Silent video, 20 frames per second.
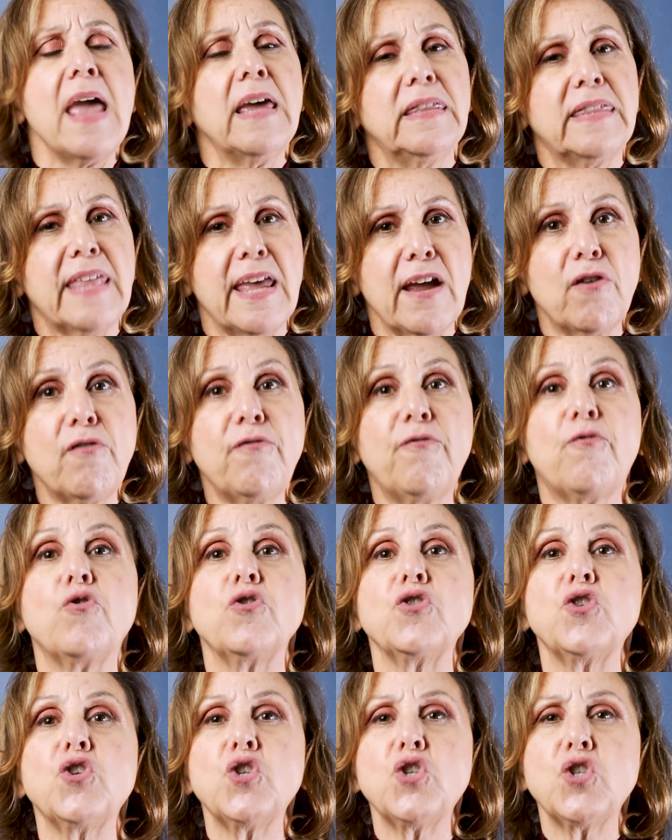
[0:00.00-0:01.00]

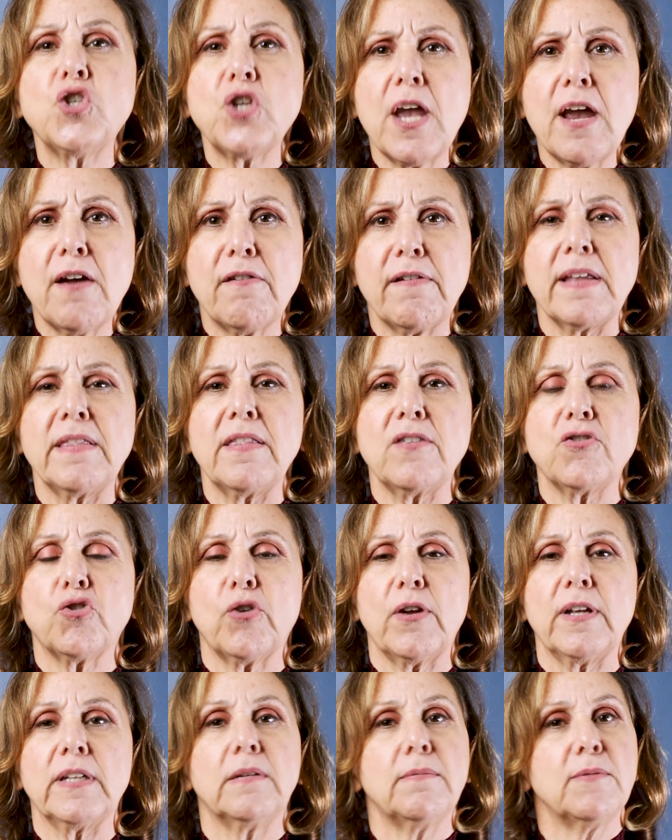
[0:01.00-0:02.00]
therefore sharing the
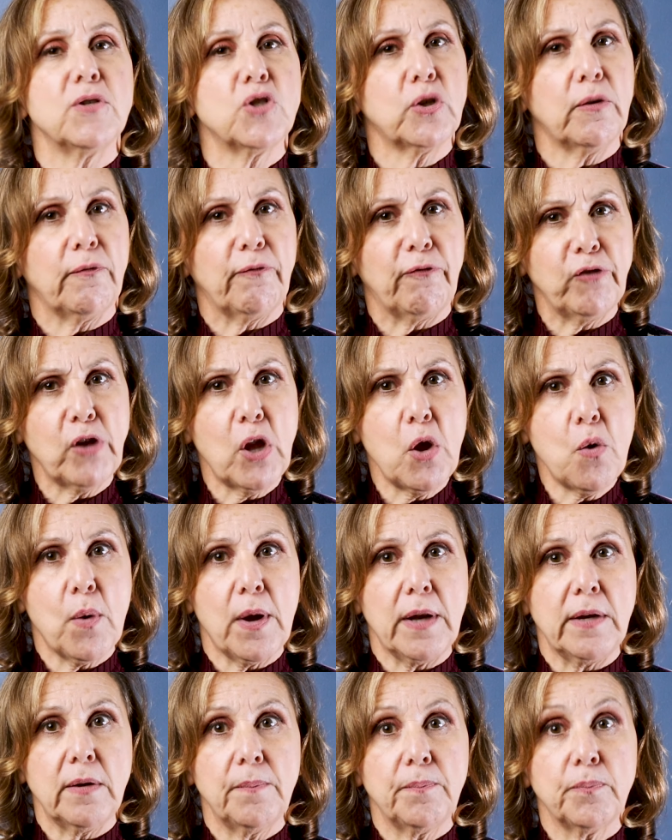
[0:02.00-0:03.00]
transmission
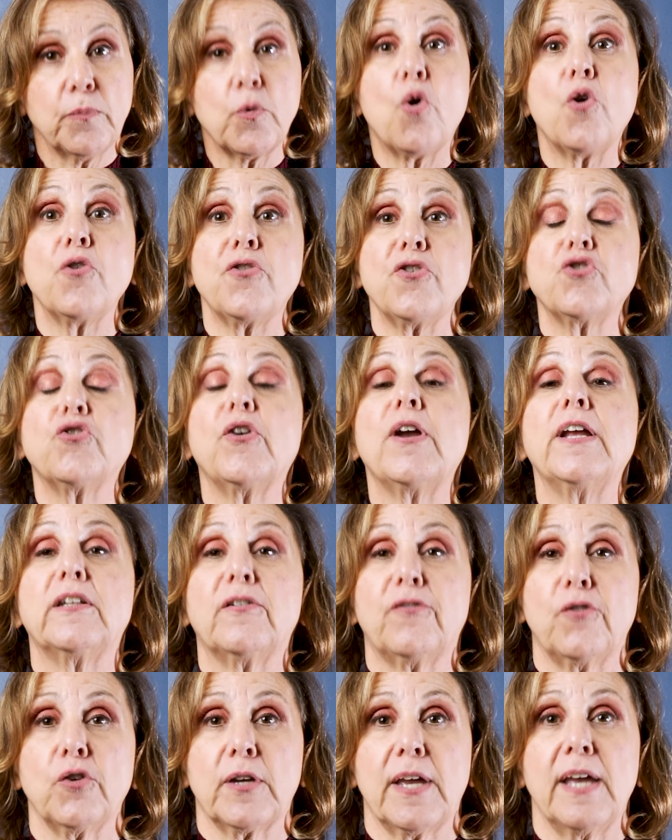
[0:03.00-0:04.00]
fluid or the
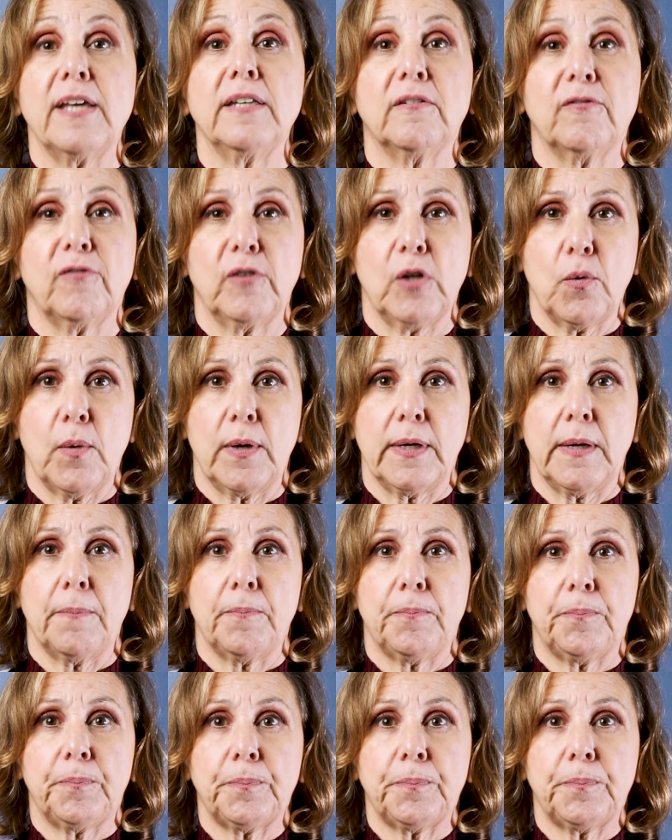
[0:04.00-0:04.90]
transfer case fluid.